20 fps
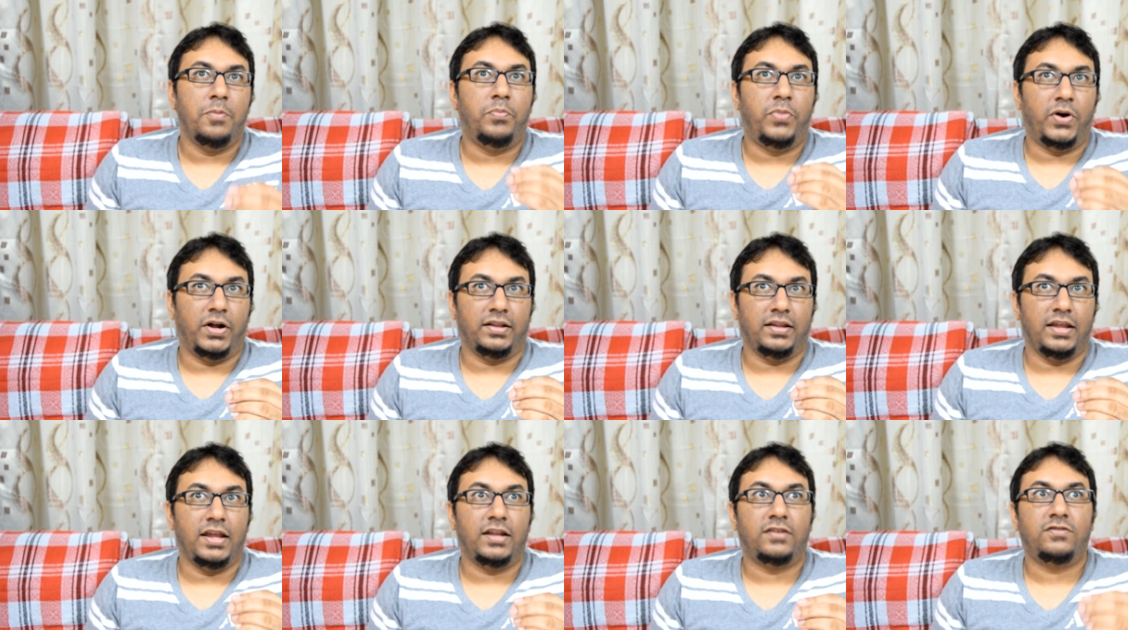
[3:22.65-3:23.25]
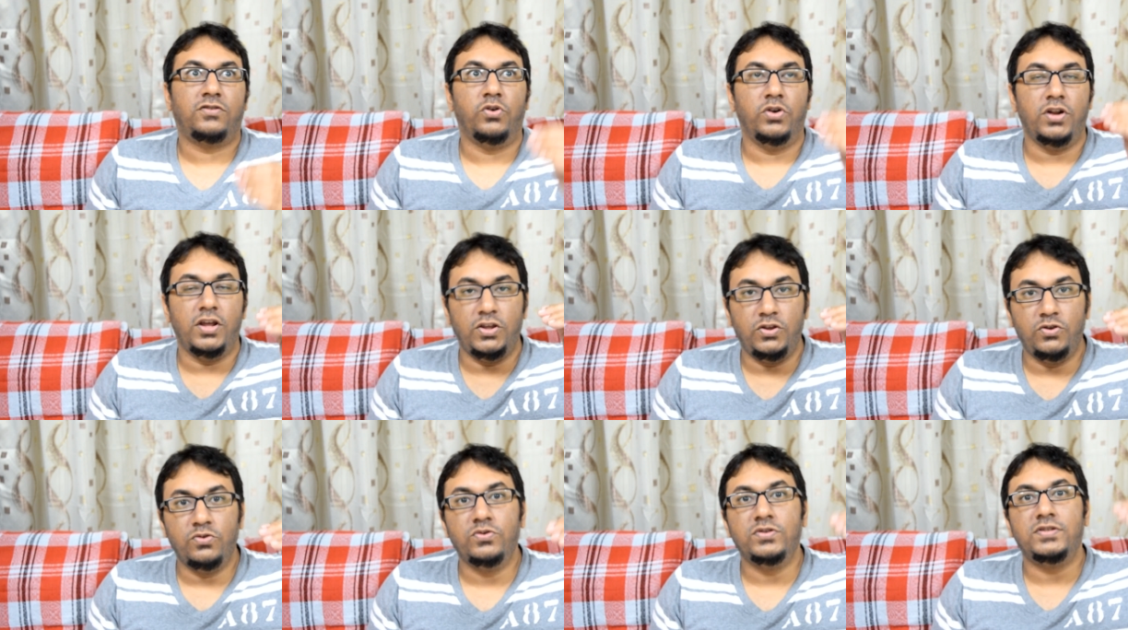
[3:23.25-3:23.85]
but it's going to
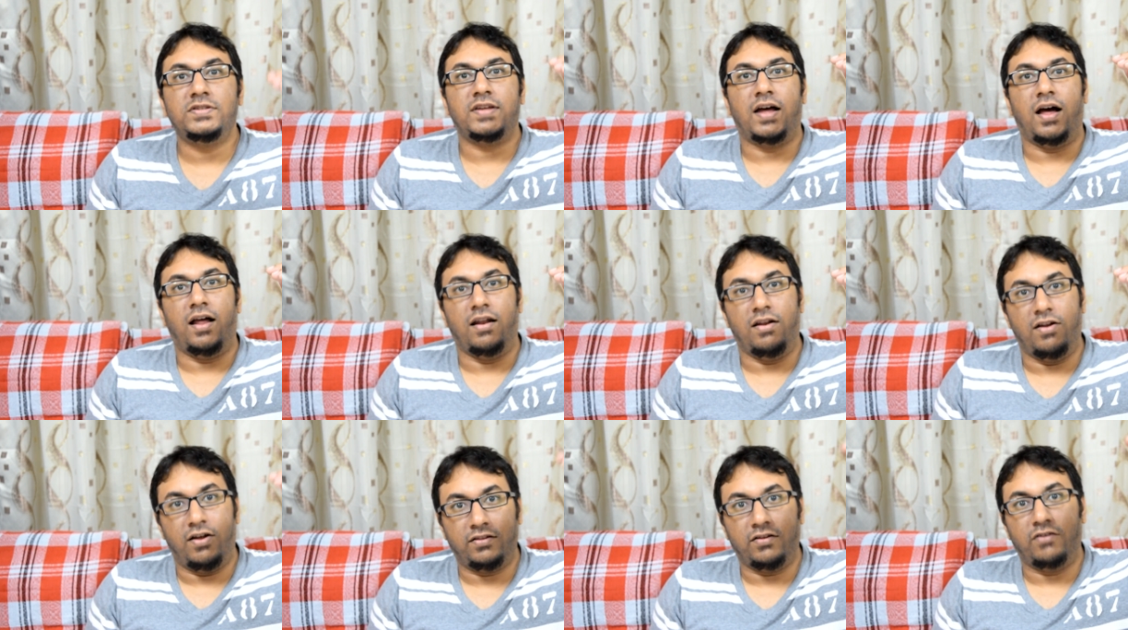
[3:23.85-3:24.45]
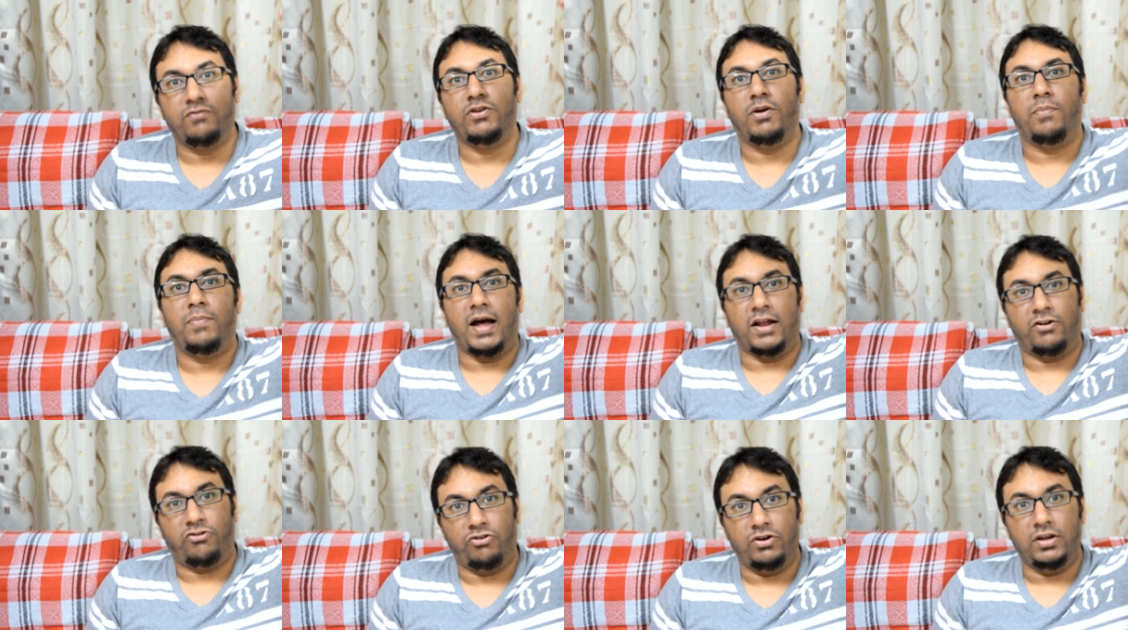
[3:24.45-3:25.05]
use a lot of your
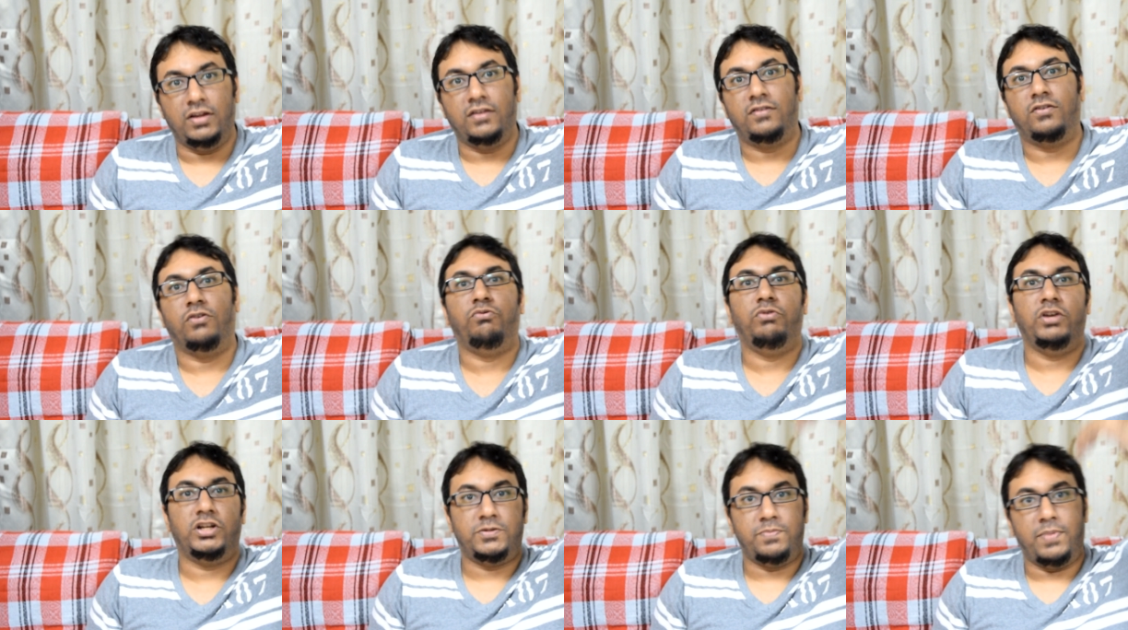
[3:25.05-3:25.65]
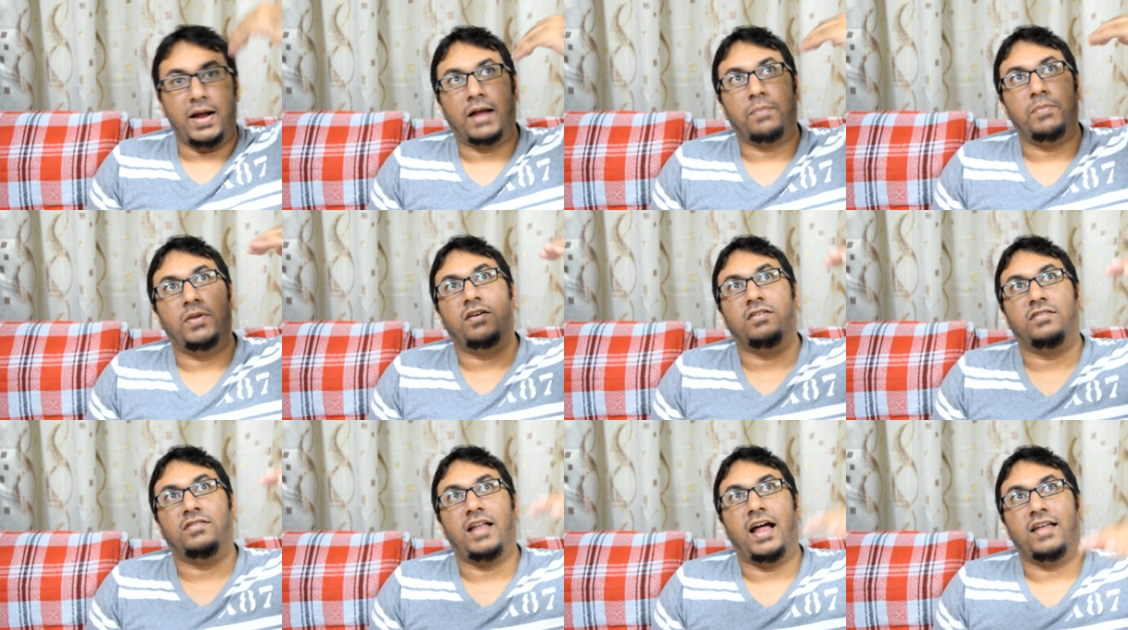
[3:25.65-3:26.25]
battery to reach back
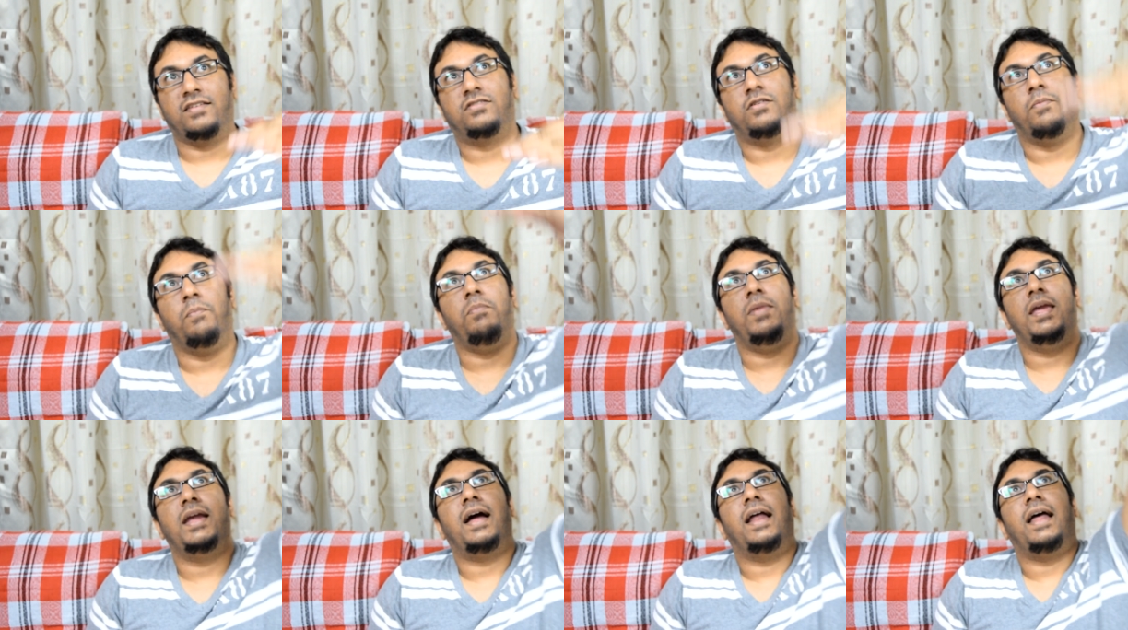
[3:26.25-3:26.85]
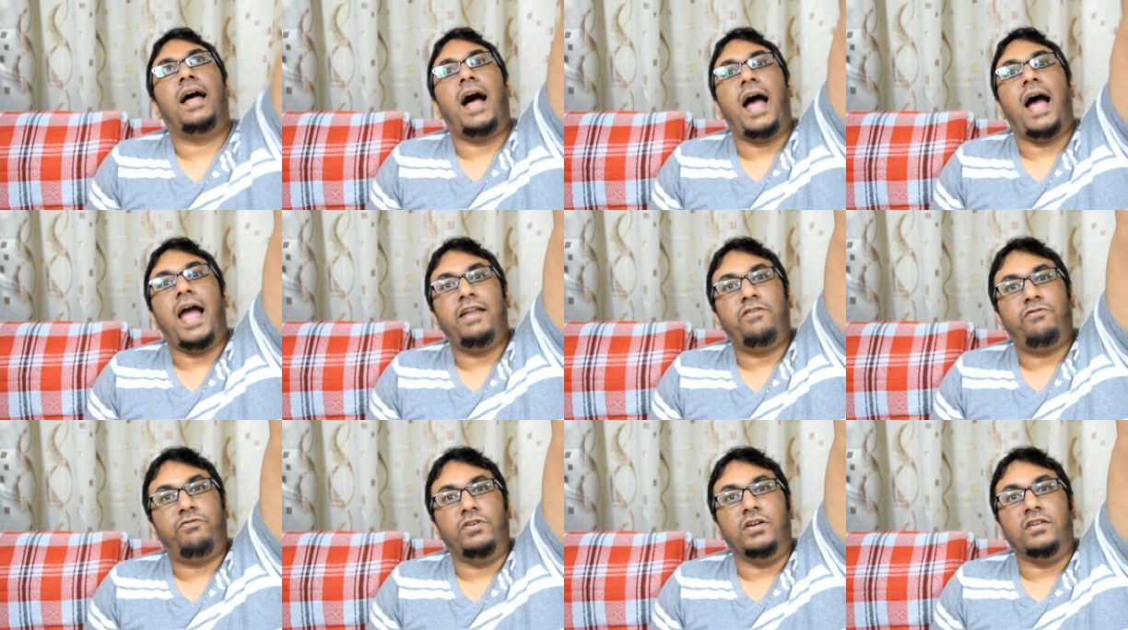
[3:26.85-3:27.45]
because it has to make a
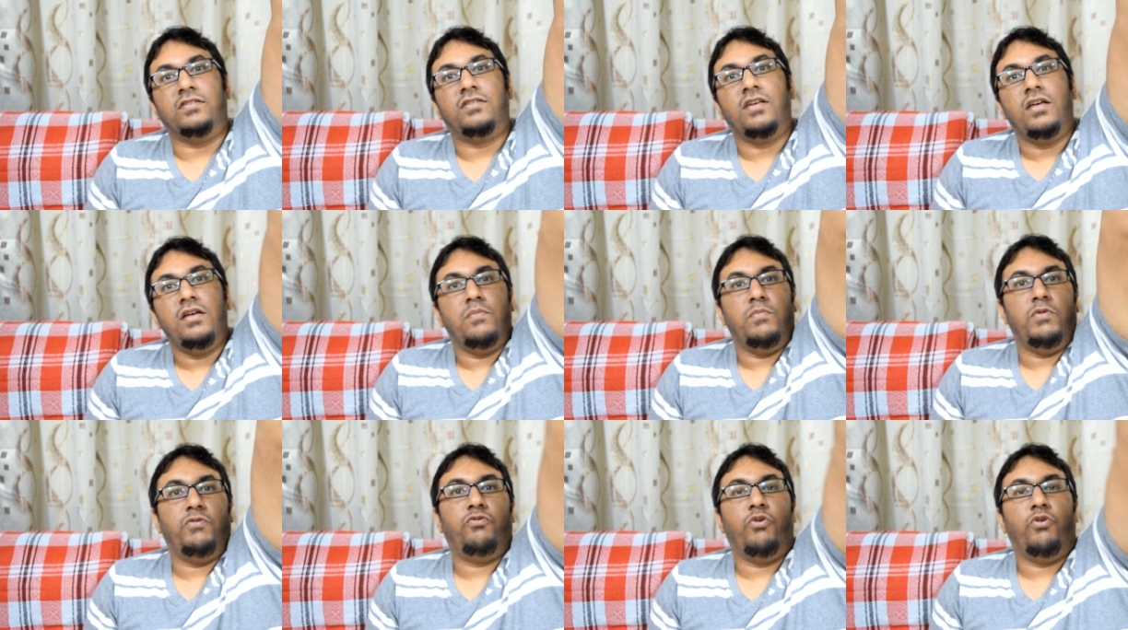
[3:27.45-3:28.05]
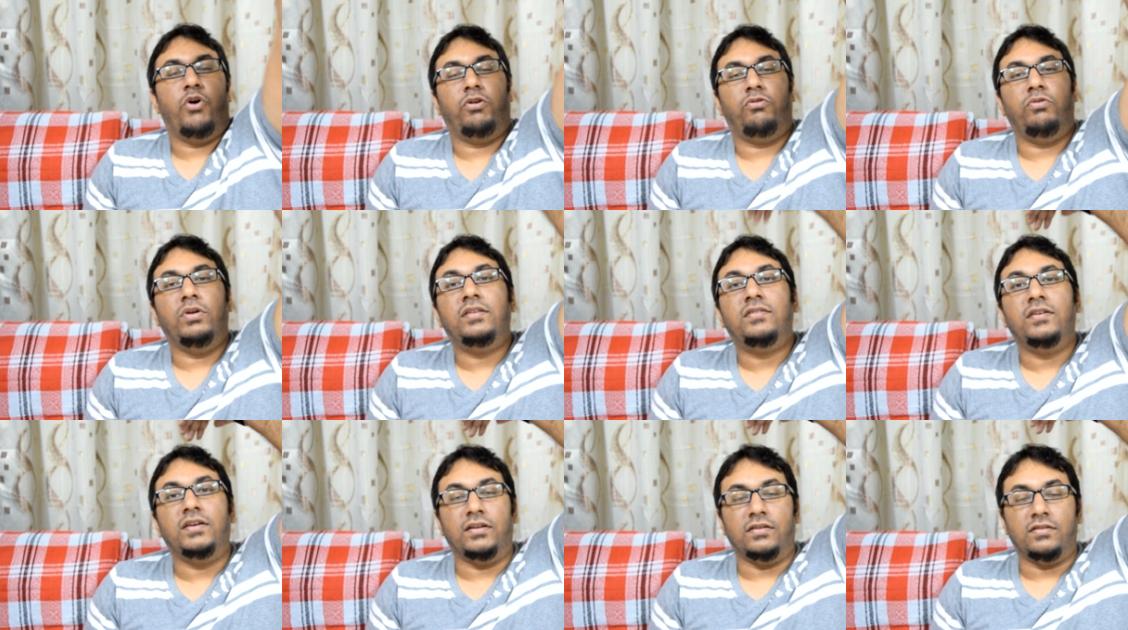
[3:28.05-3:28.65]
height first before it
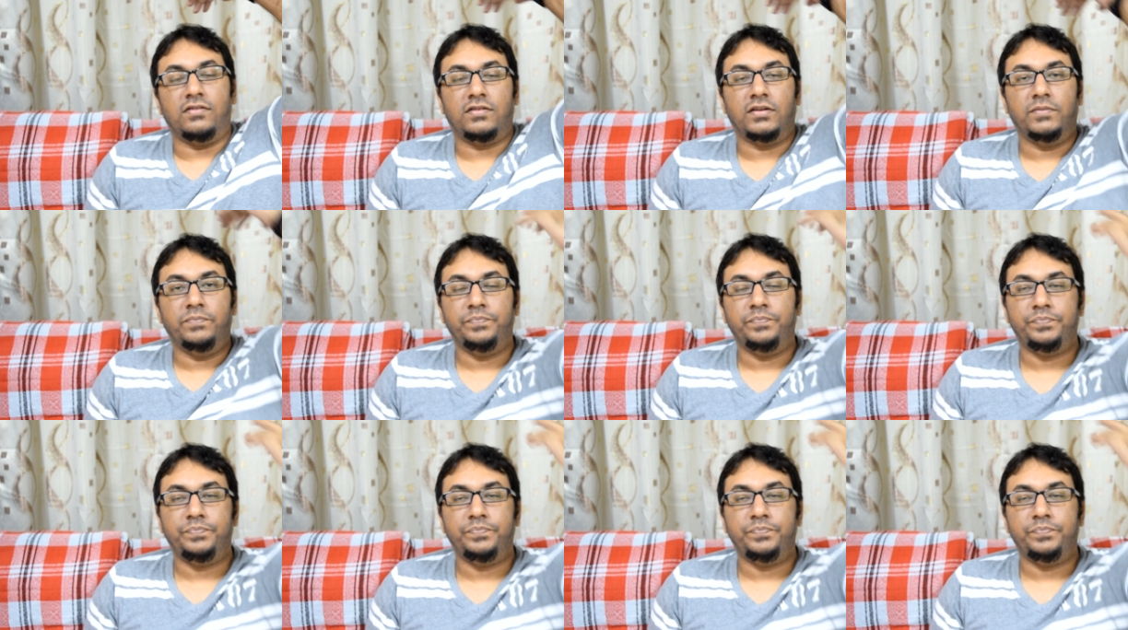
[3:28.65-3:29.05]
returns.